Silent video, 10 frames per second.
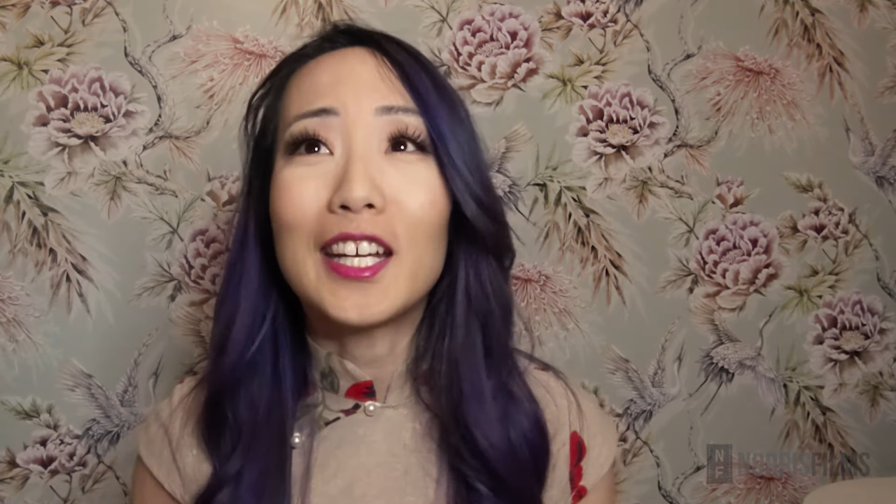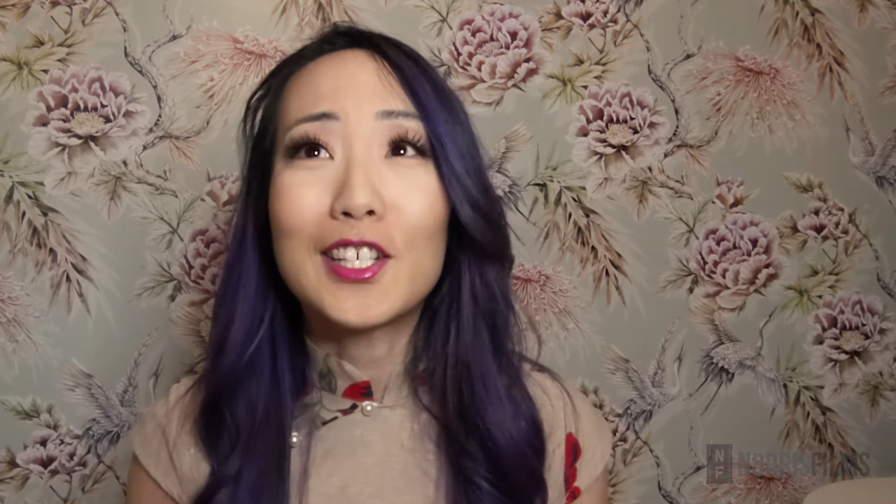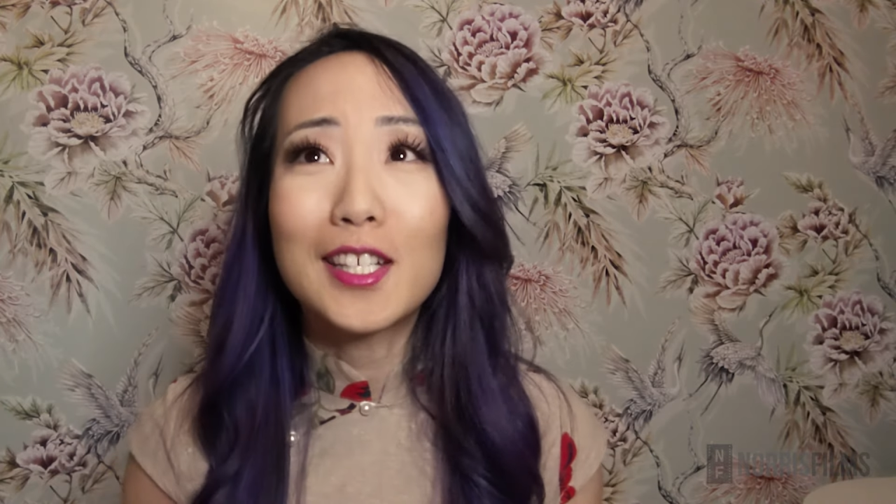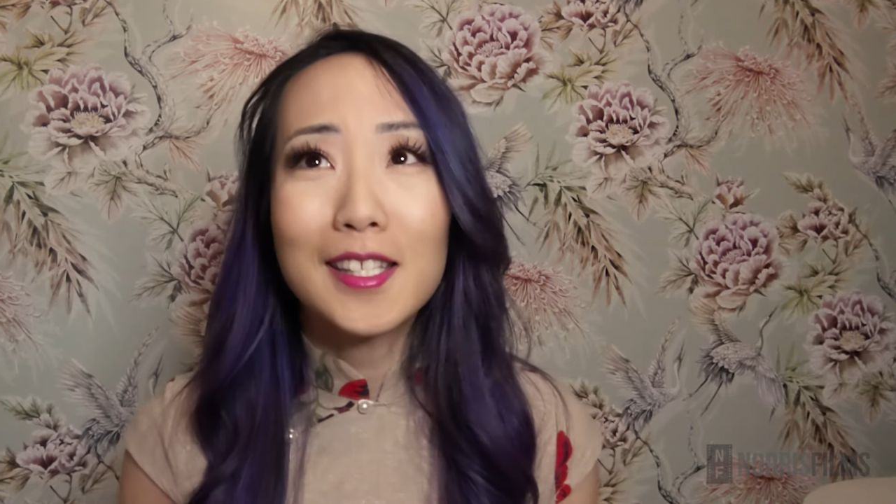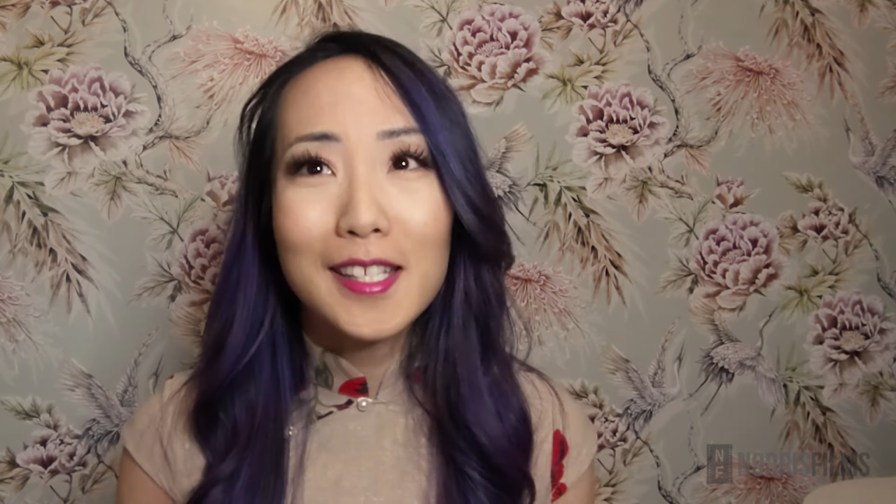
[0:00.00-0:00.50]

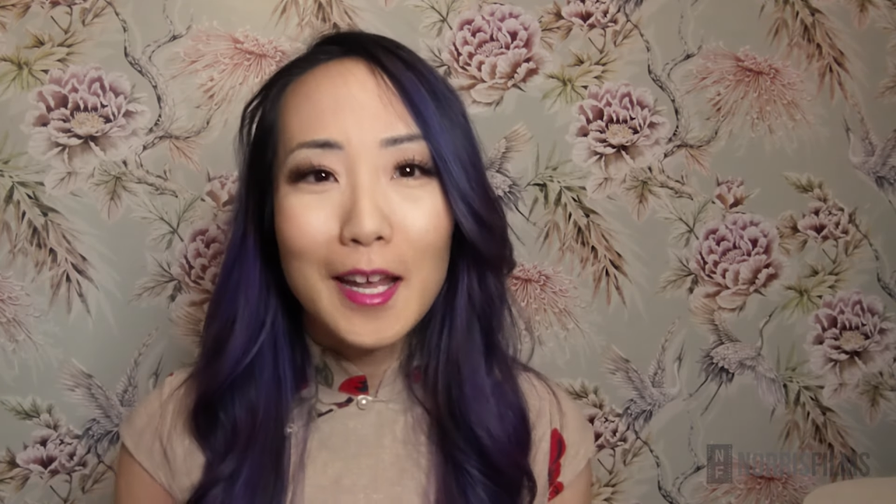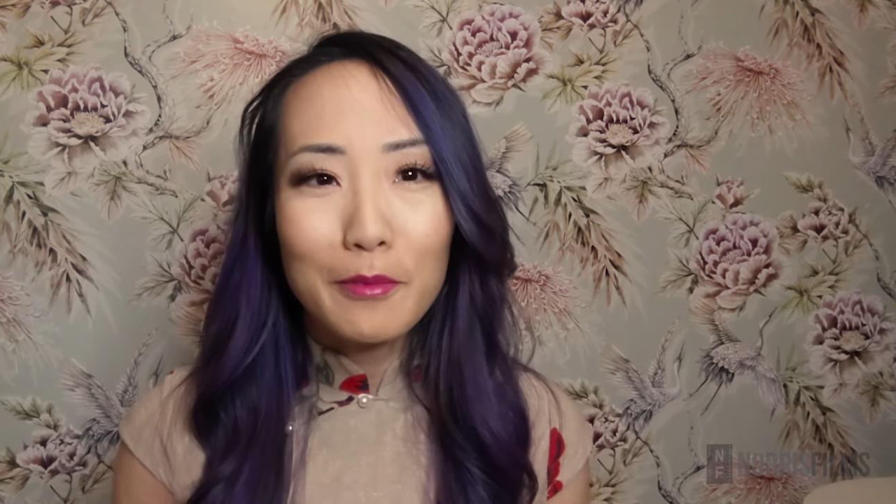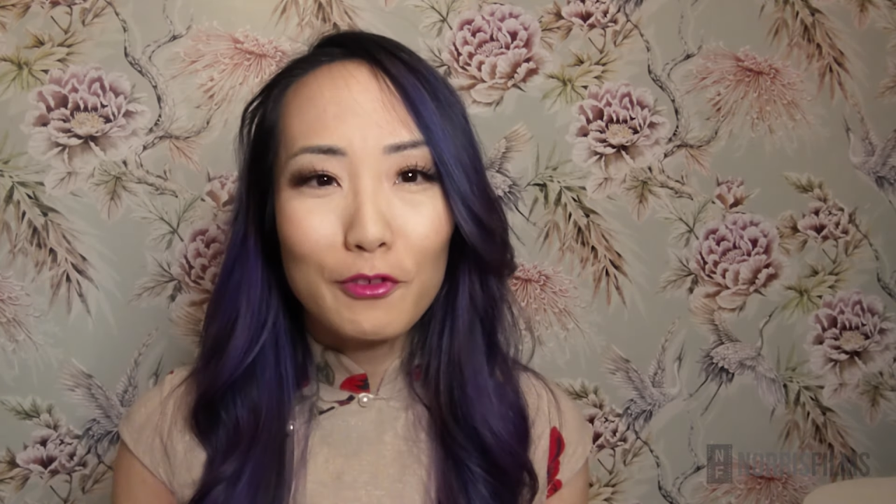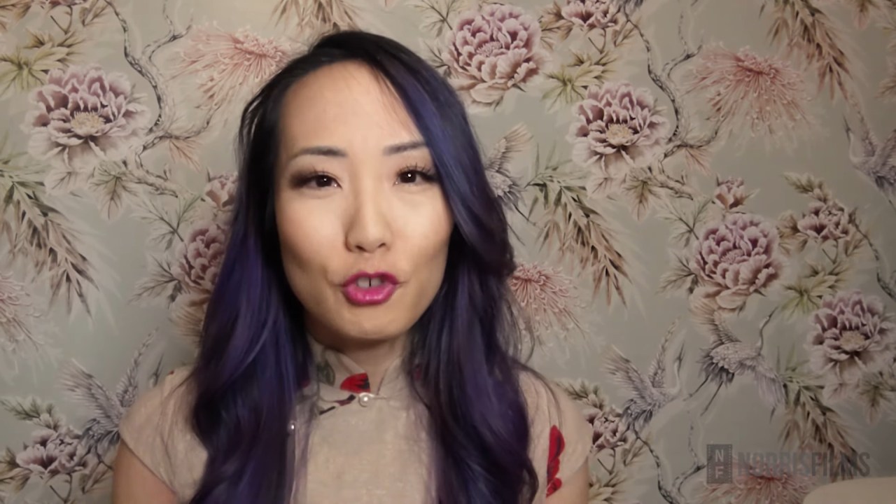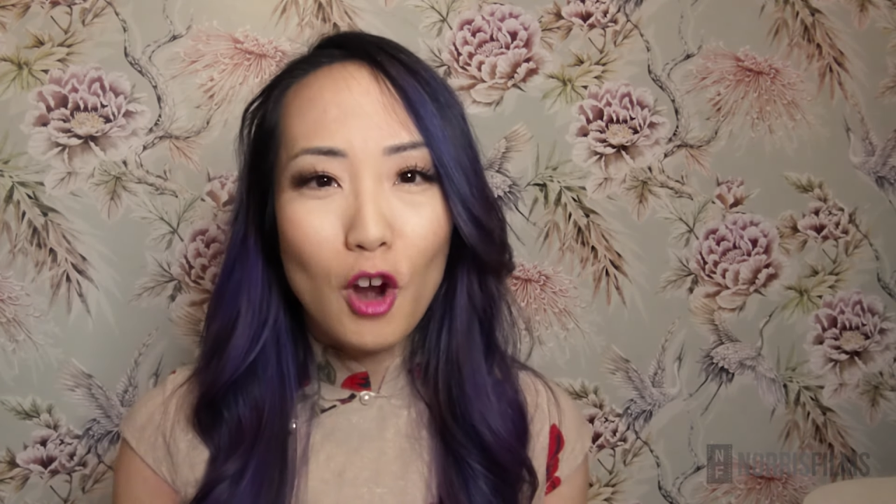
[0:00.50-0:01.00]
Asians
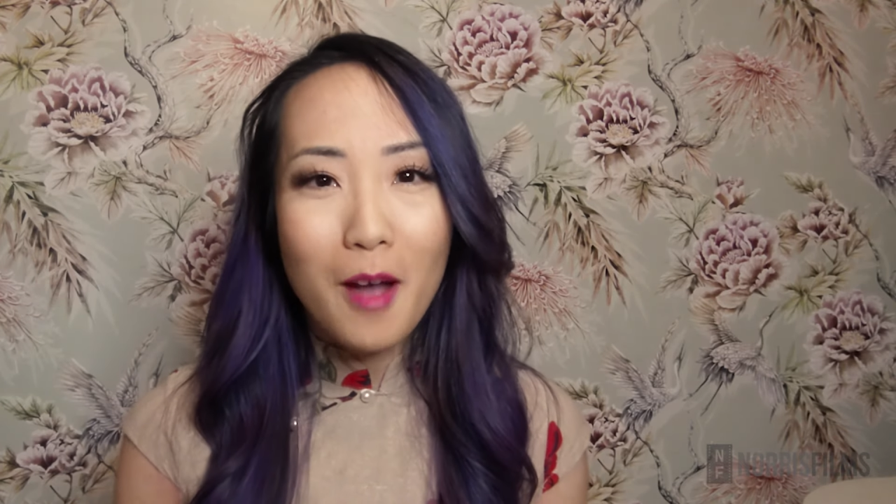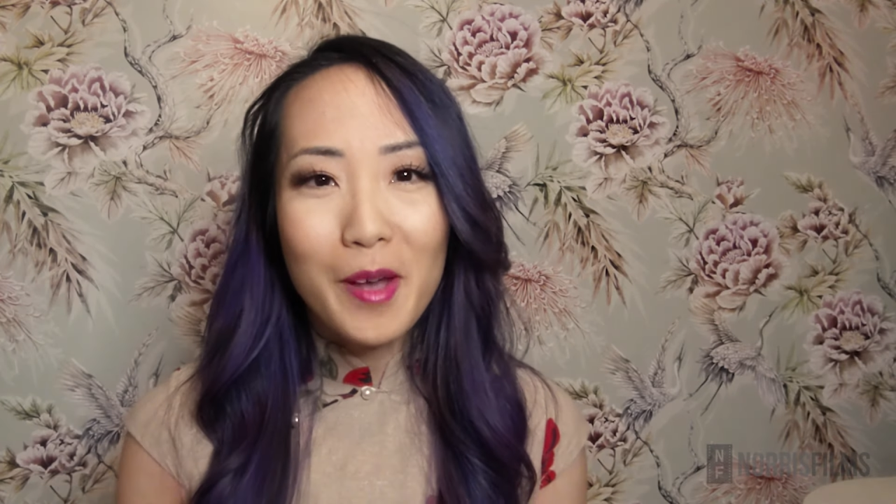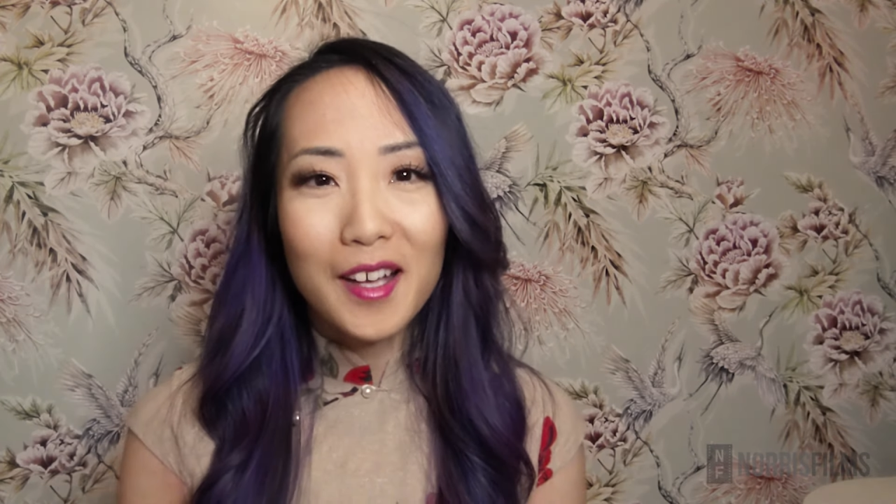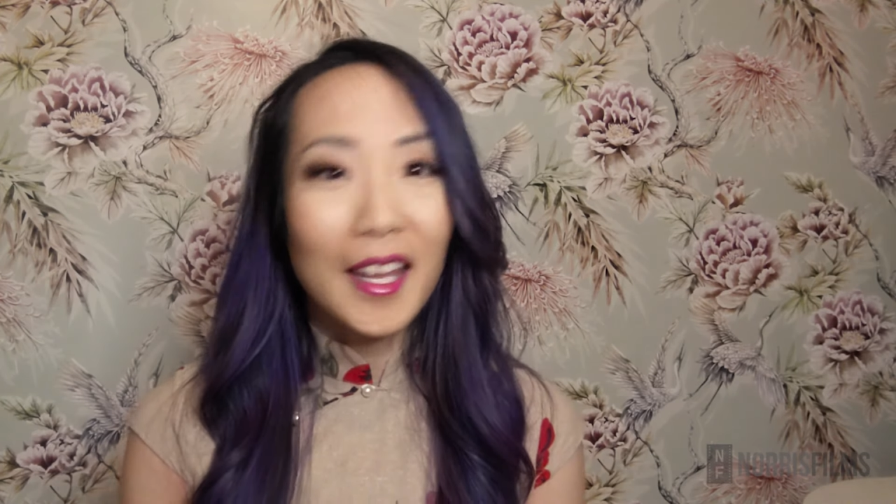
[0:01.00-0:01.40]
type of drama.